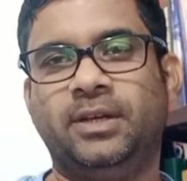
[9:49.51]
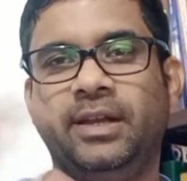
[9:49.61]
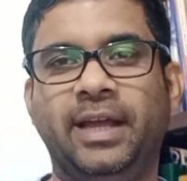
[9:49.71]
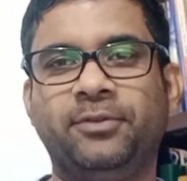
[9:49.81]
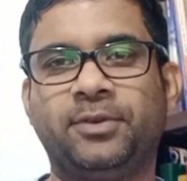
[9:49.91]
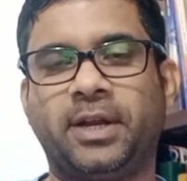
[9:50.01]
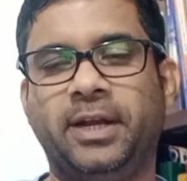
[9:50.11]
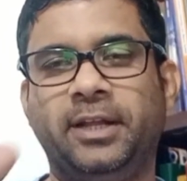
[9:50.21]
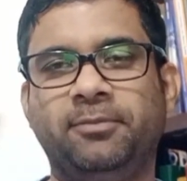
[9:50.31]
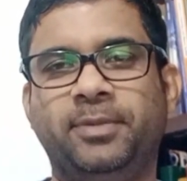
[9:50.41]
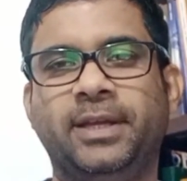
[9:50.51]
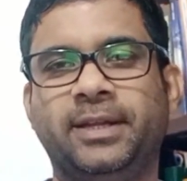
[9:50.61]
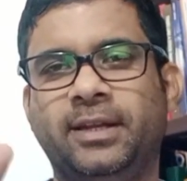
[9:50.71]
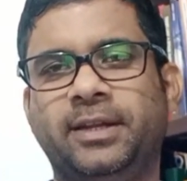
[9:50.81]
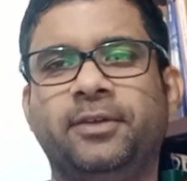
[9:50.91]
Live trading,
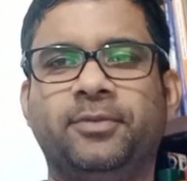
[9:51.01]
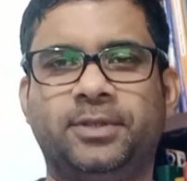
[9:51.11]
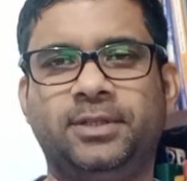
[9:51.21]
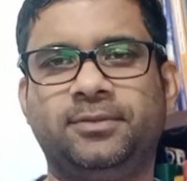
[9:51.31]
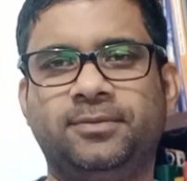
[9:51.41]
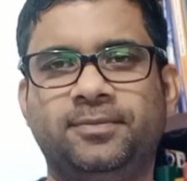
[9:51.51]
P&L and everything.